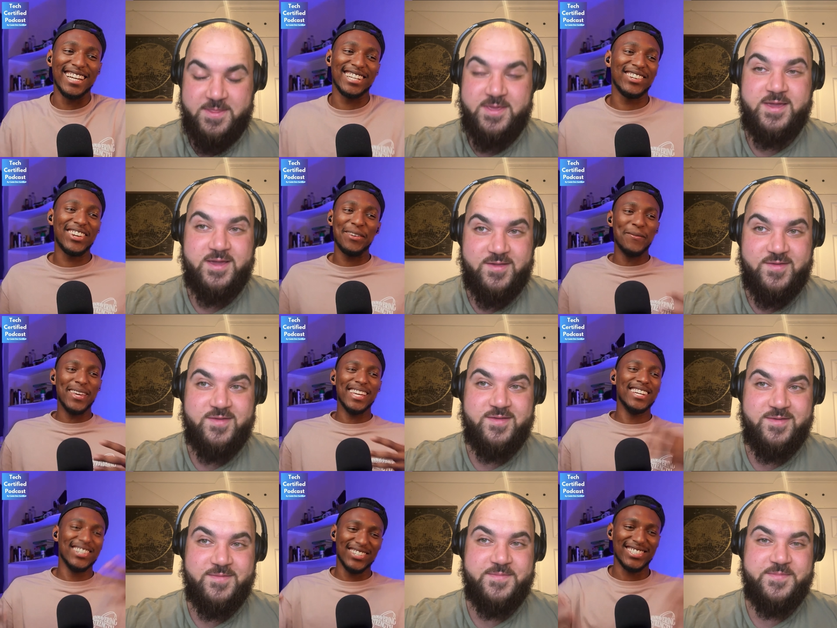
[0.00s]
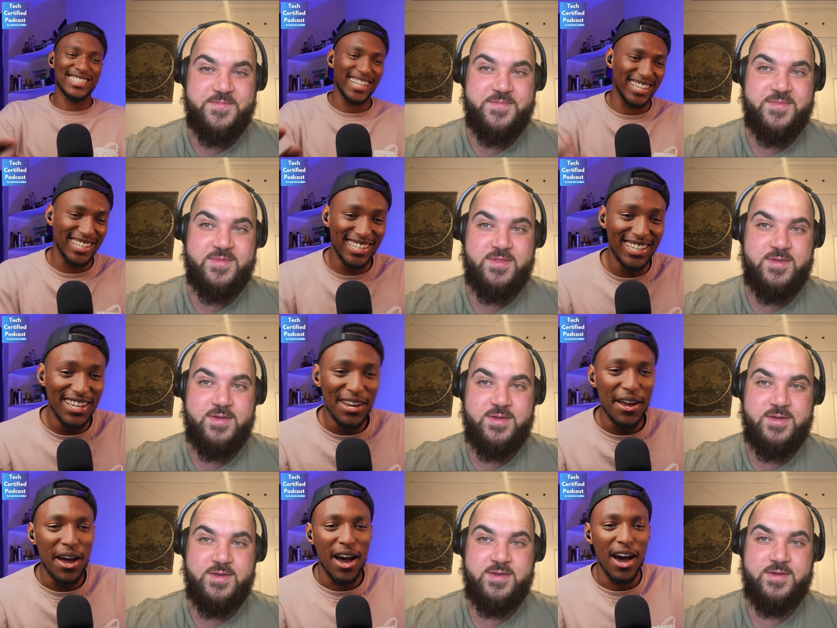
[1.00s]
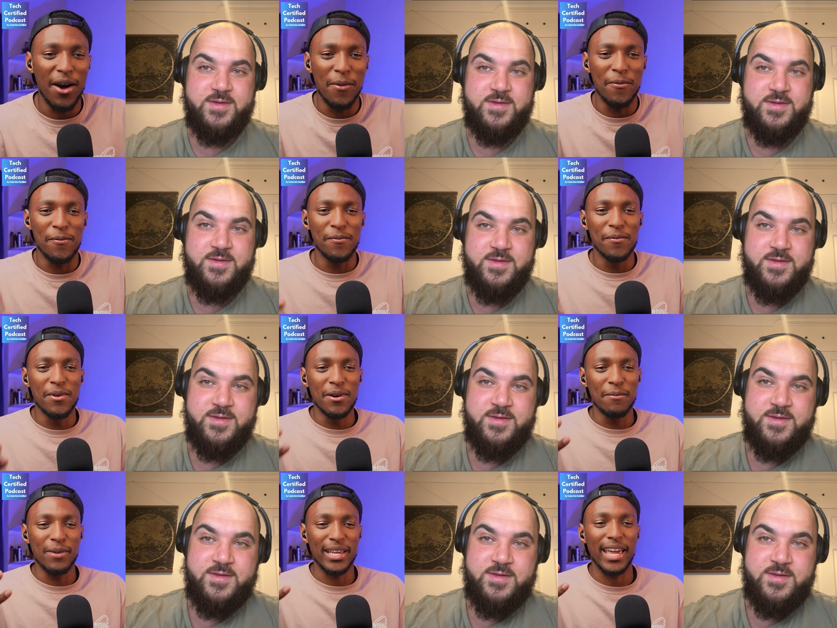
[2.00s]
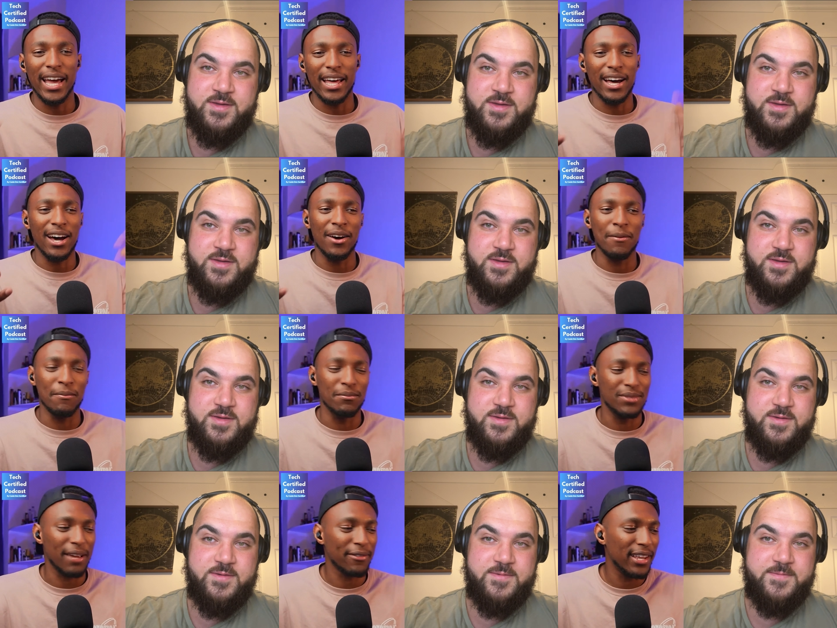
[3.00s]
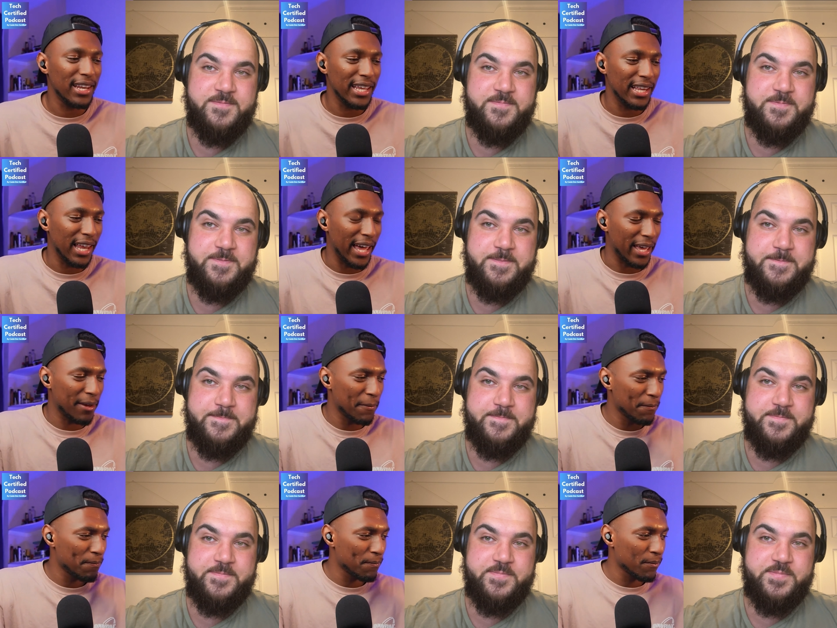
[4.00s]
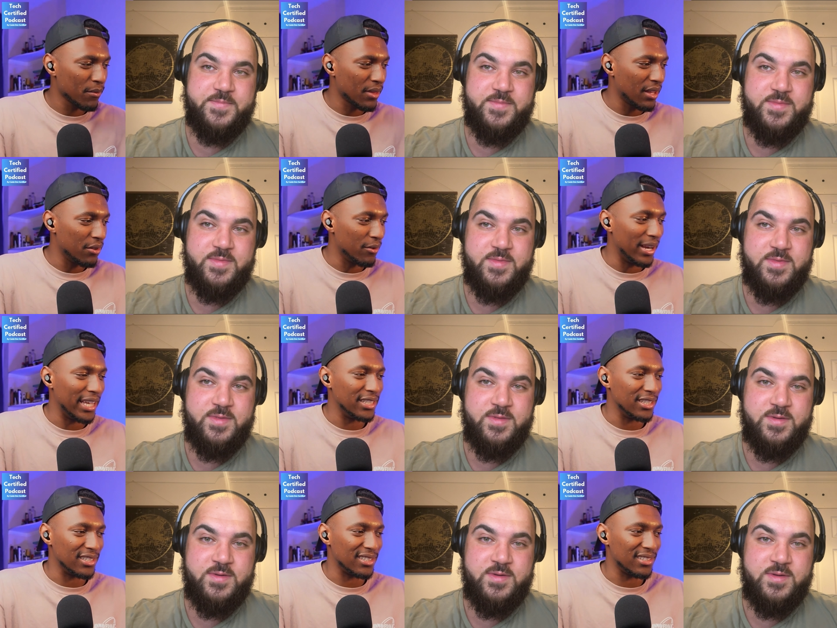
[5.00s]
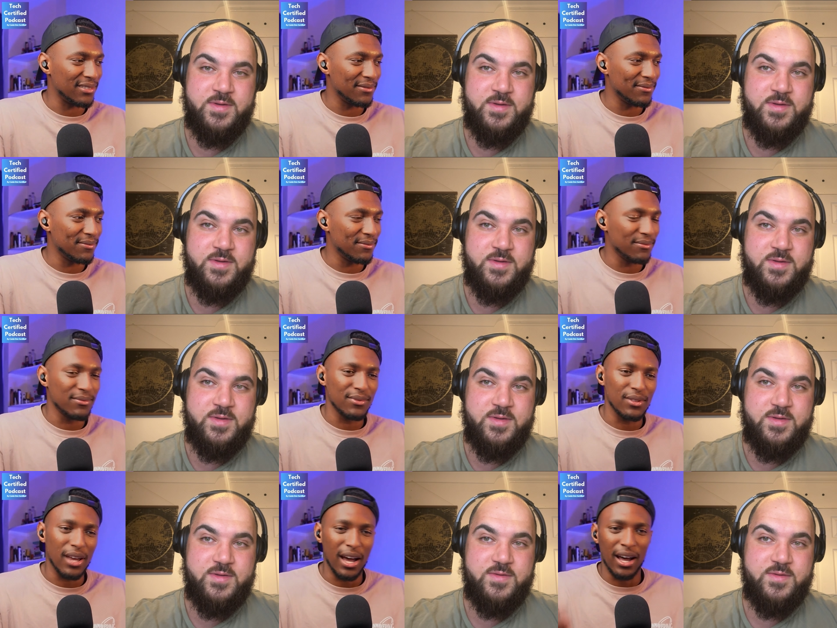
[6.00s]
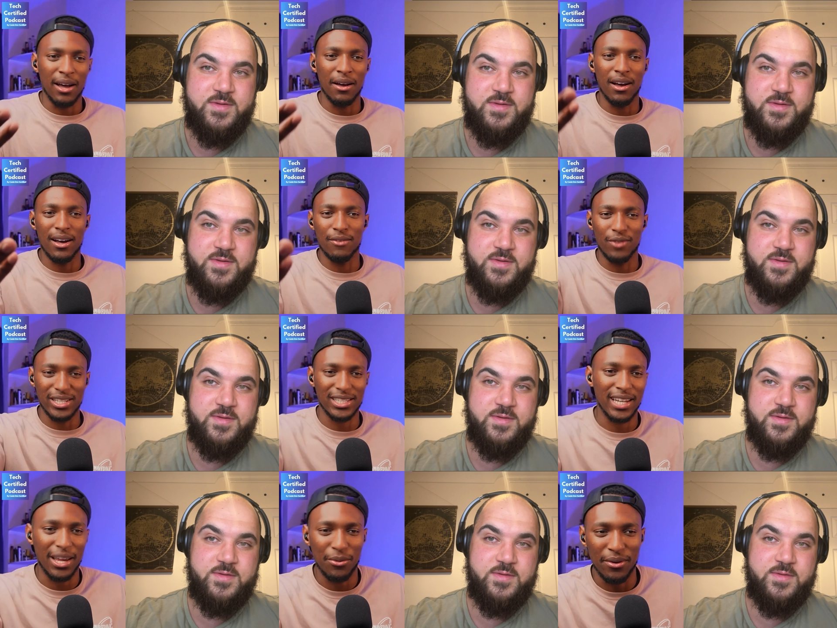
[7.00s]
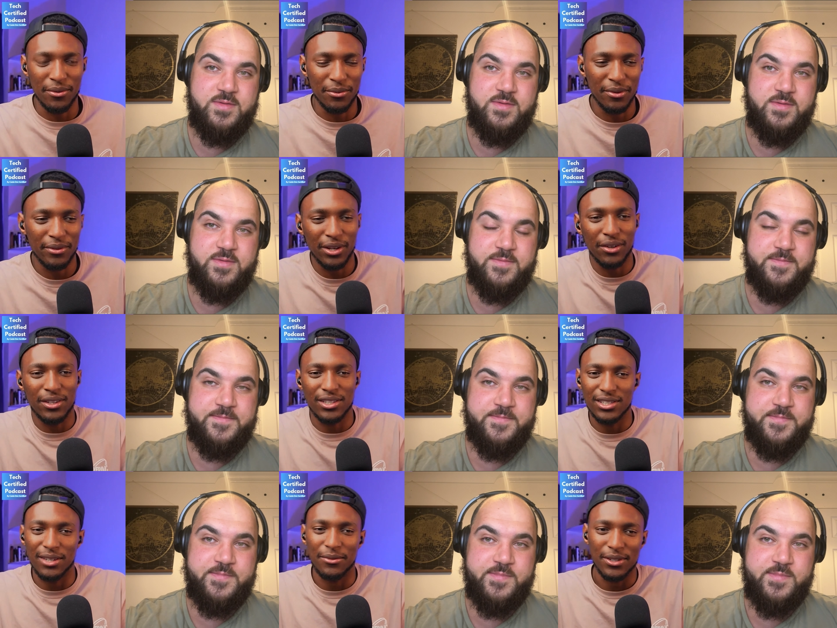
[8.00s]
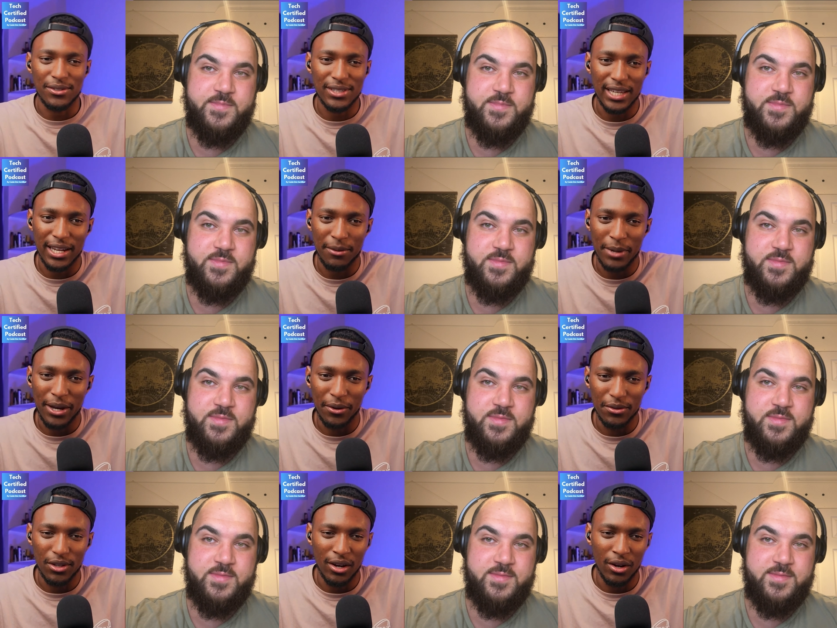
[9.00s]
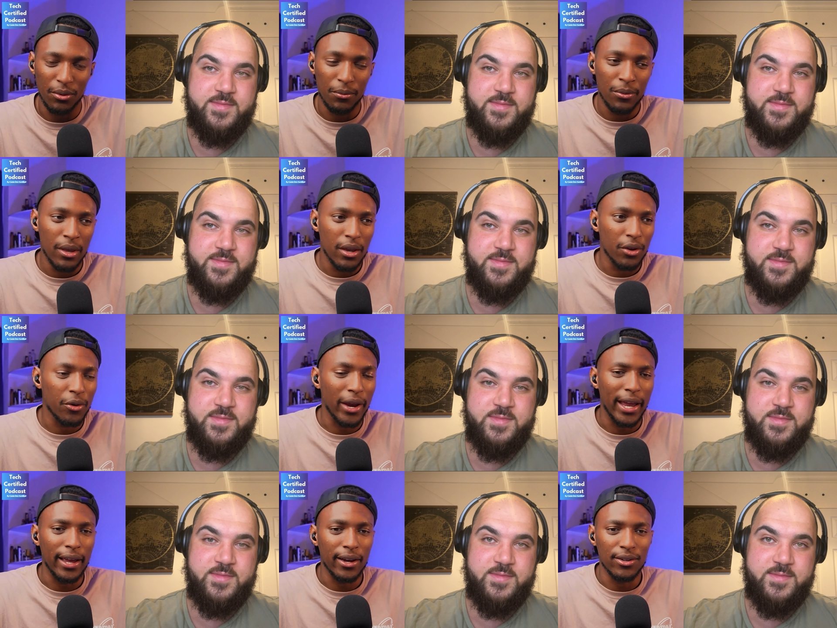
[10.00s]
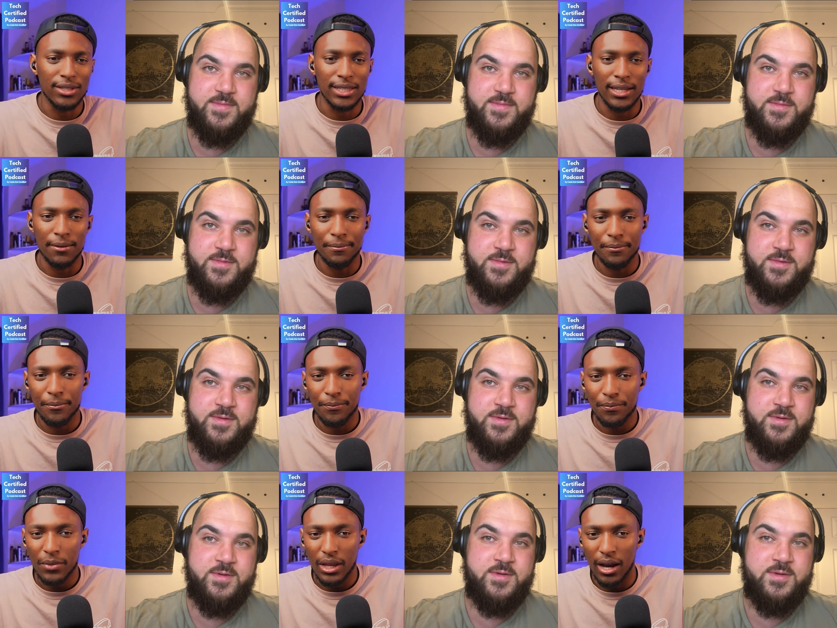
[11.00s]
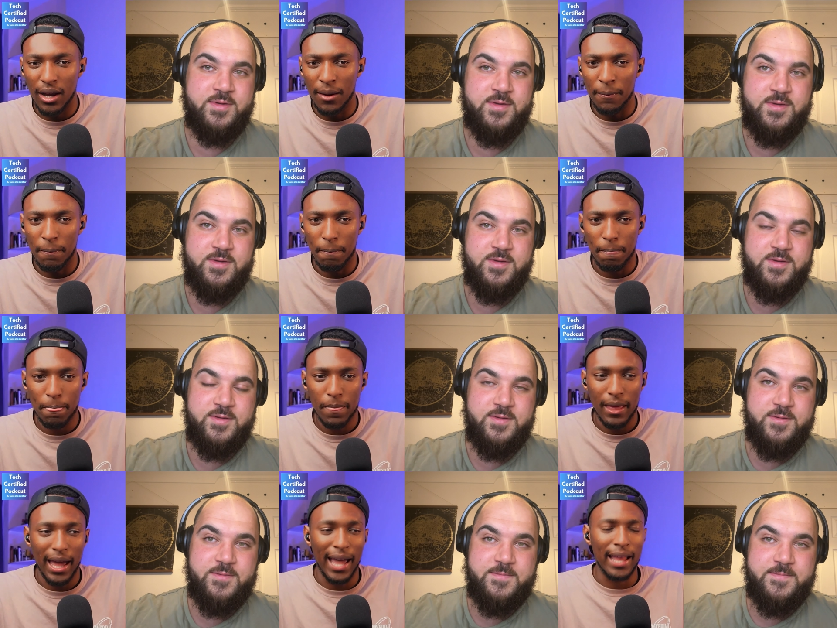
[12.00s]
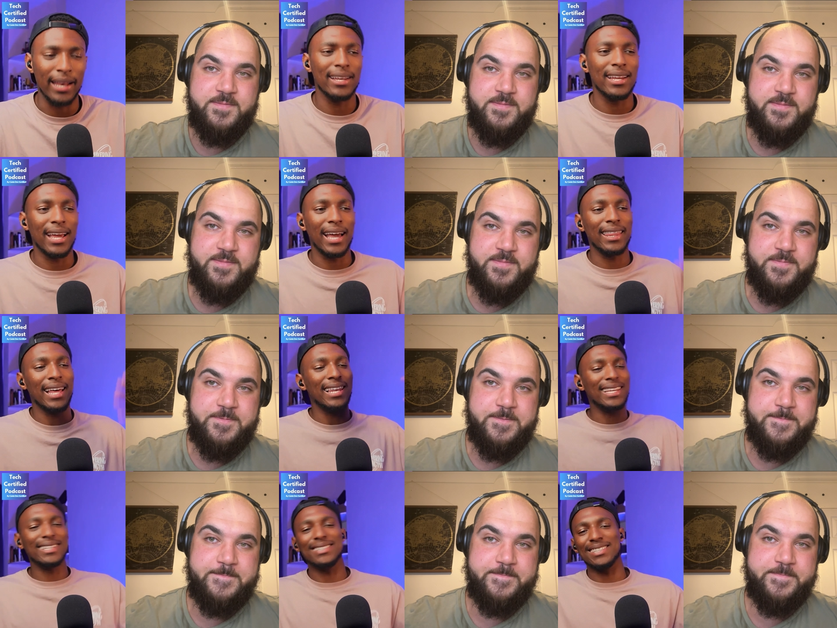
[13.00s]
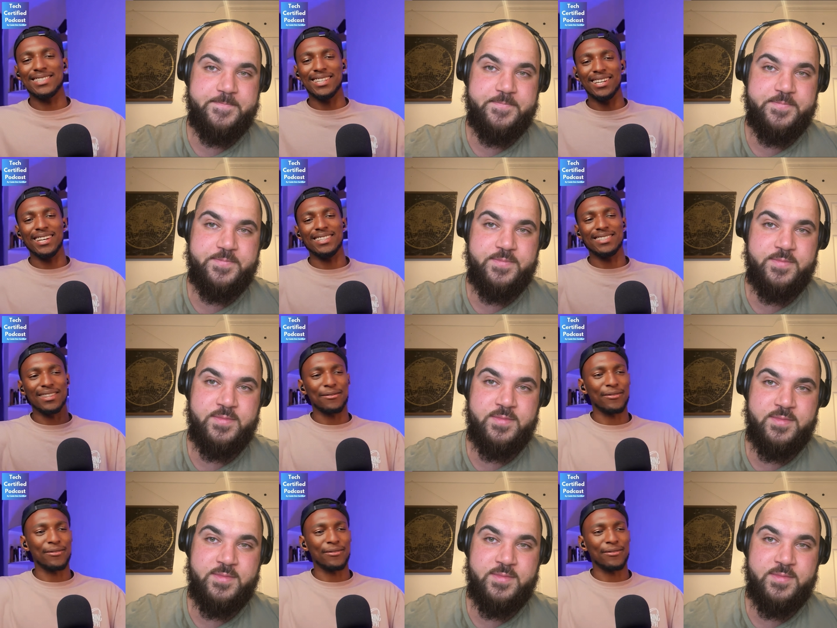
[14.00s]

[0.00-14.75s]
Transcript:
Speaker 1: including yes. me or Salih. Um, but yeah, um, definitely like really just uh, resonate with, with a lot of the stuff you said about, you know, creating content. Um, and, and that leads us to, to the